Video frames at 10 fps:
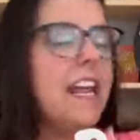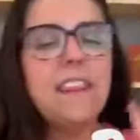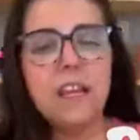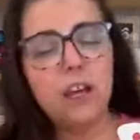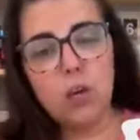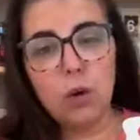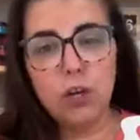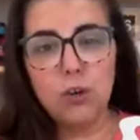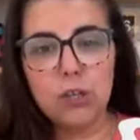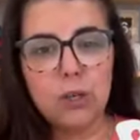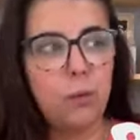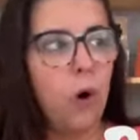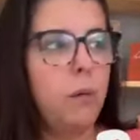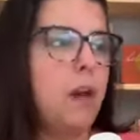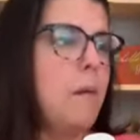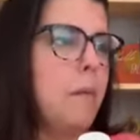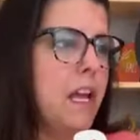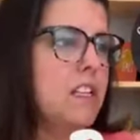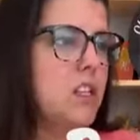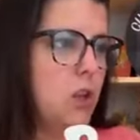anything that you could do to support me
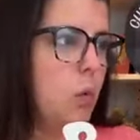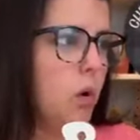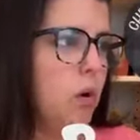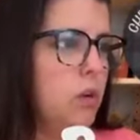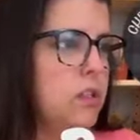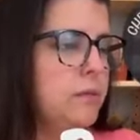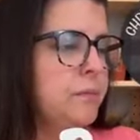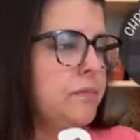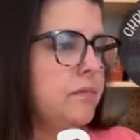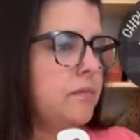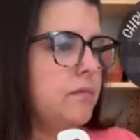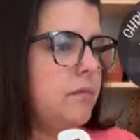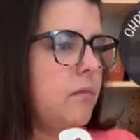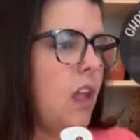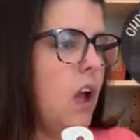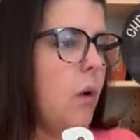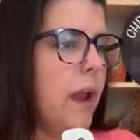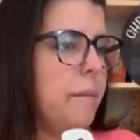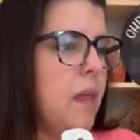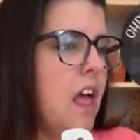means the world.
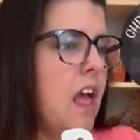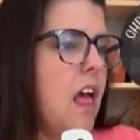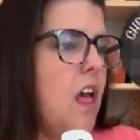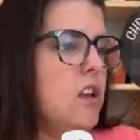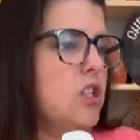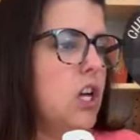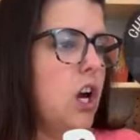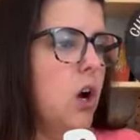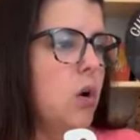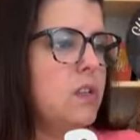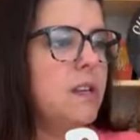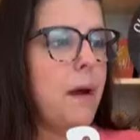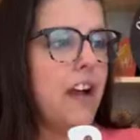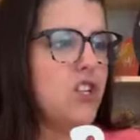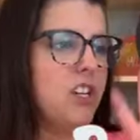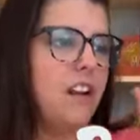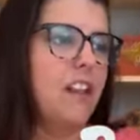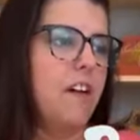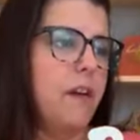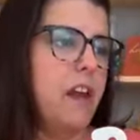Okay, so Sebastian,
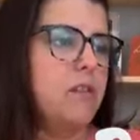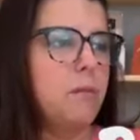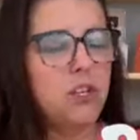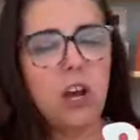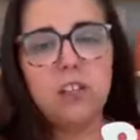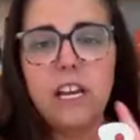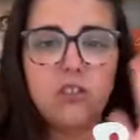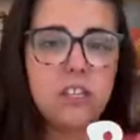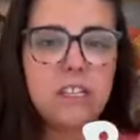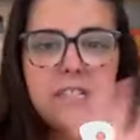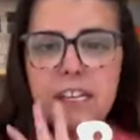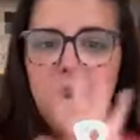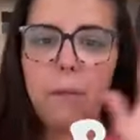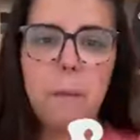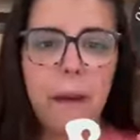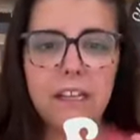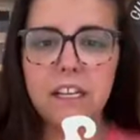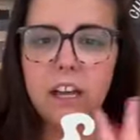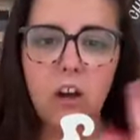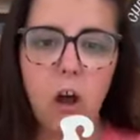love it. Michelle's like, just let's keep it
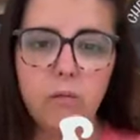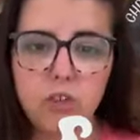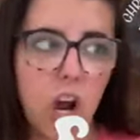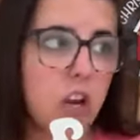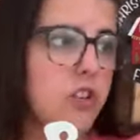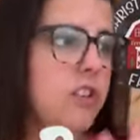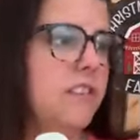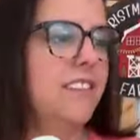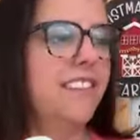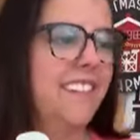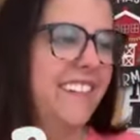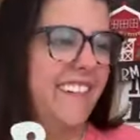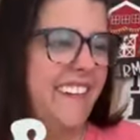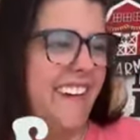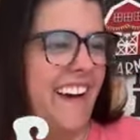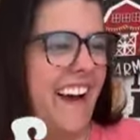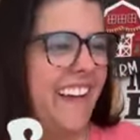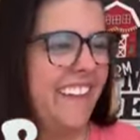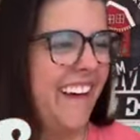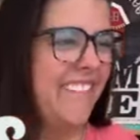basic and call him Josh.
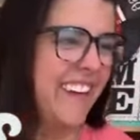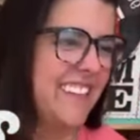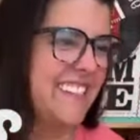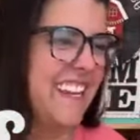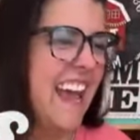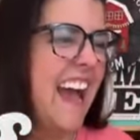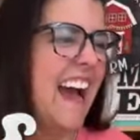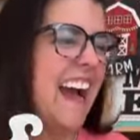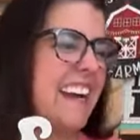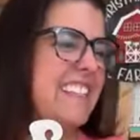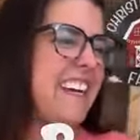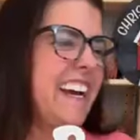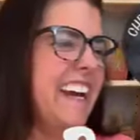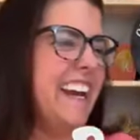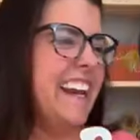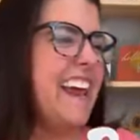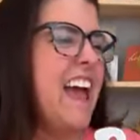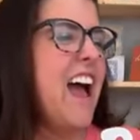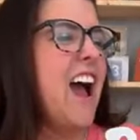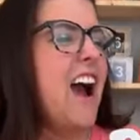I love it. Hi, Diane.
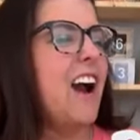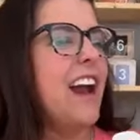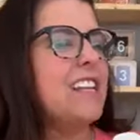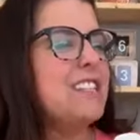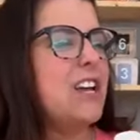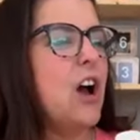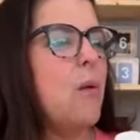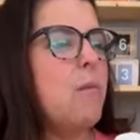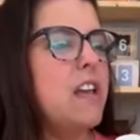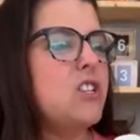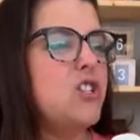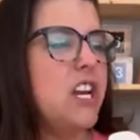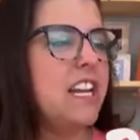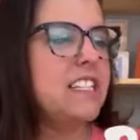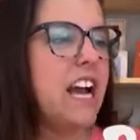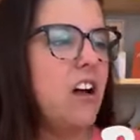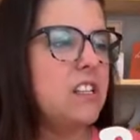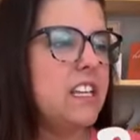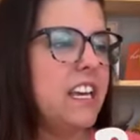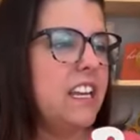All right, so Miss Jenny
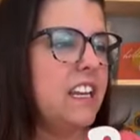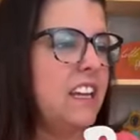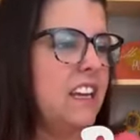Talton,